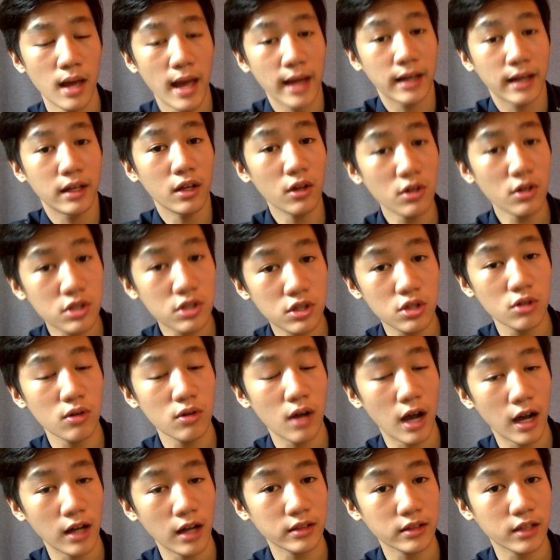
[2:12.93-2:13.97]
and those two
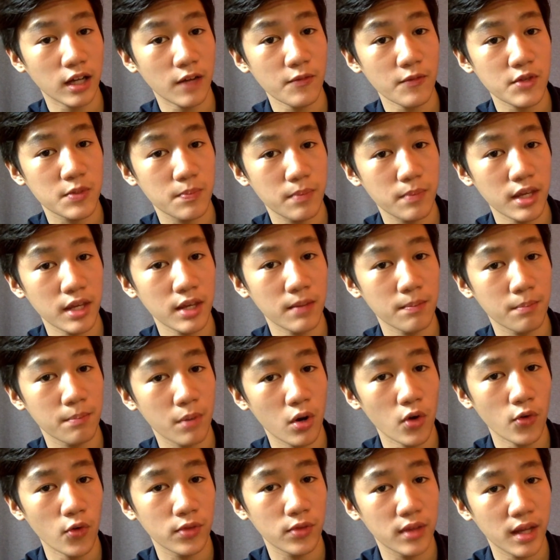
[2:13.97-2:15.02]
outcomes being
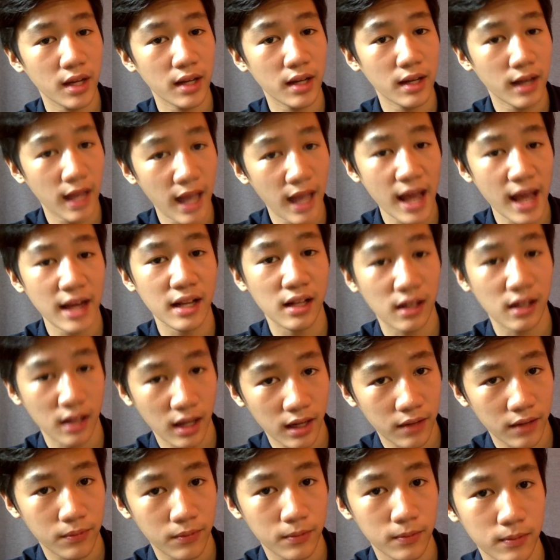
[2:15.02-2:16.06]
both dead and
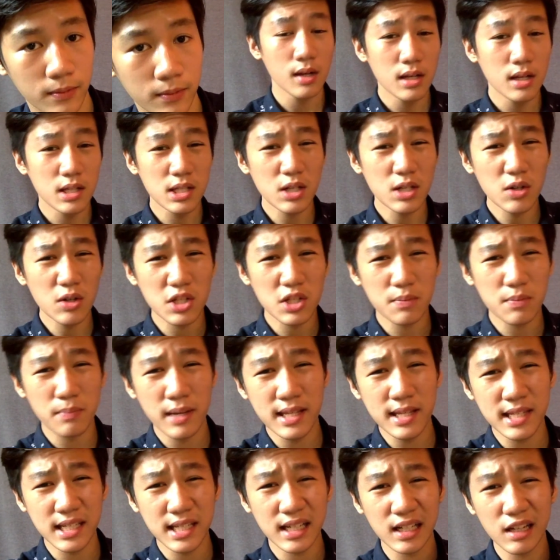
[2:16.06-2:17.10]
alive. So it's
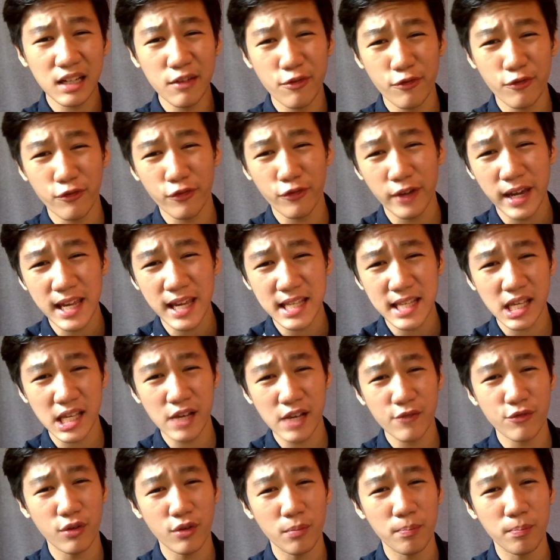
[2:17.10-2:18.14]
basically
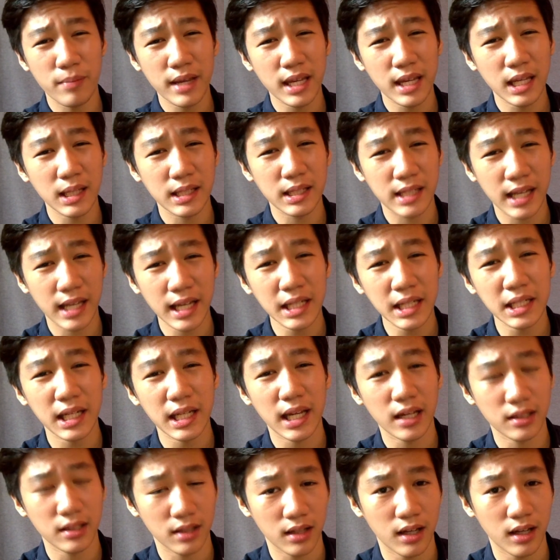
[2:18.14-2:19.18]
phasing from being dead
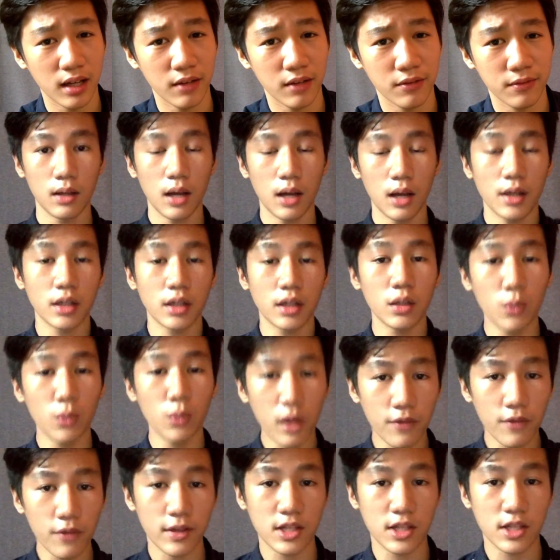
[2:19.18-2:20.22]
and alive. Another way
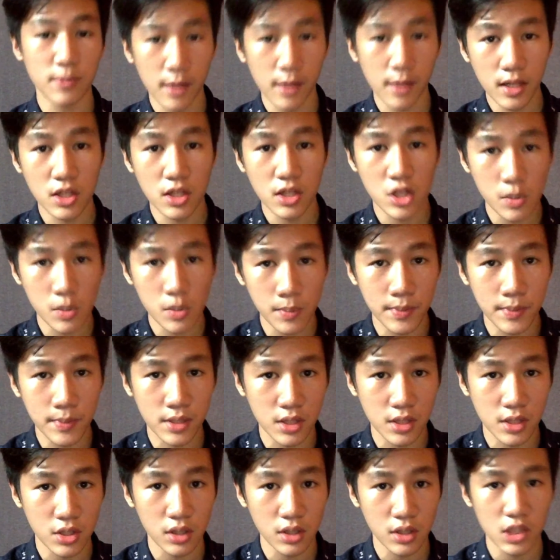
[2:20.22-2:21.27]
of explaining
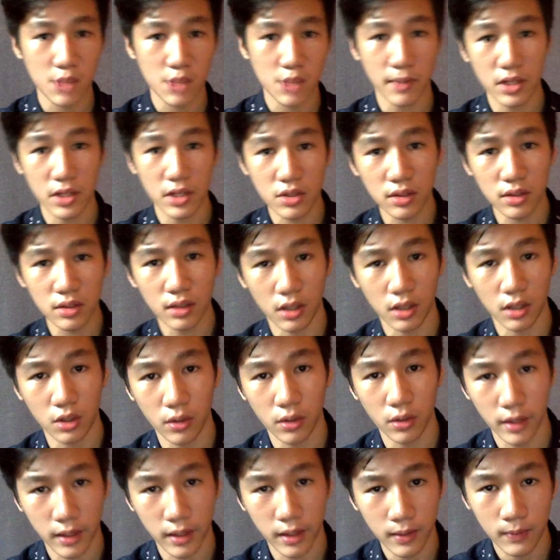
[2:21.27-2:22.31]
superposition is by using a
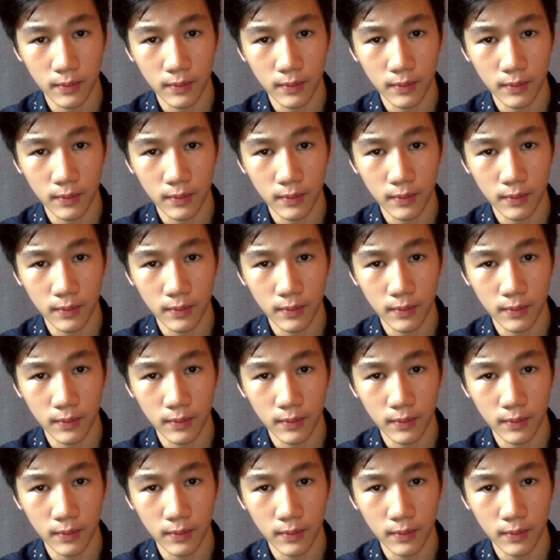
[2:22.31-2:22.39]
coin.